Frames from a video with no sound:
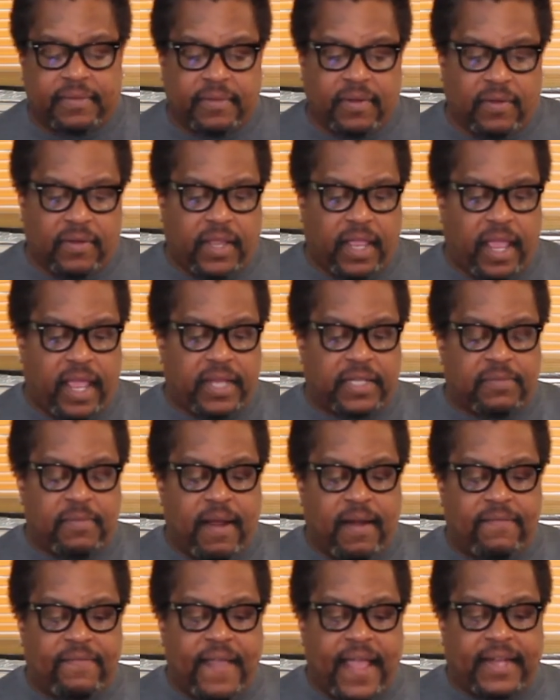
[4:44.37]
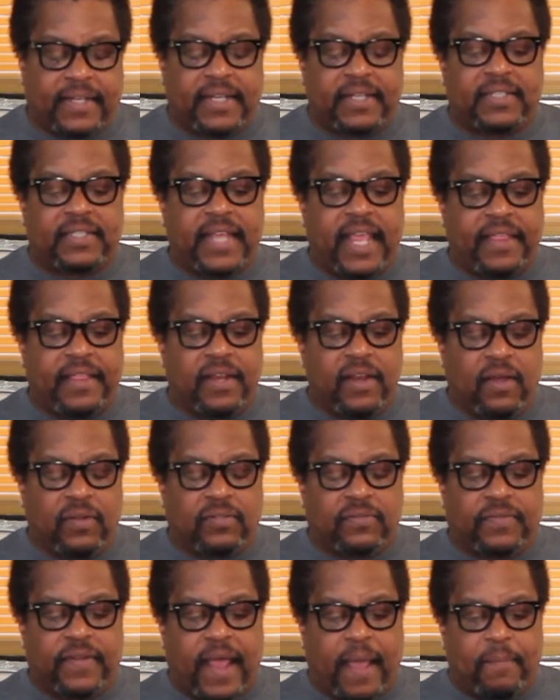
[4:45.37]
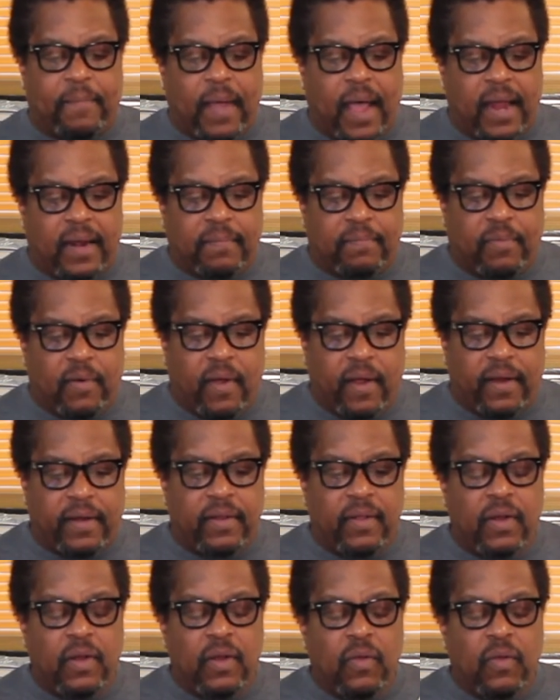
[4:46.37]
Okay, as a matter of fact, let's say the notes for that bottom part.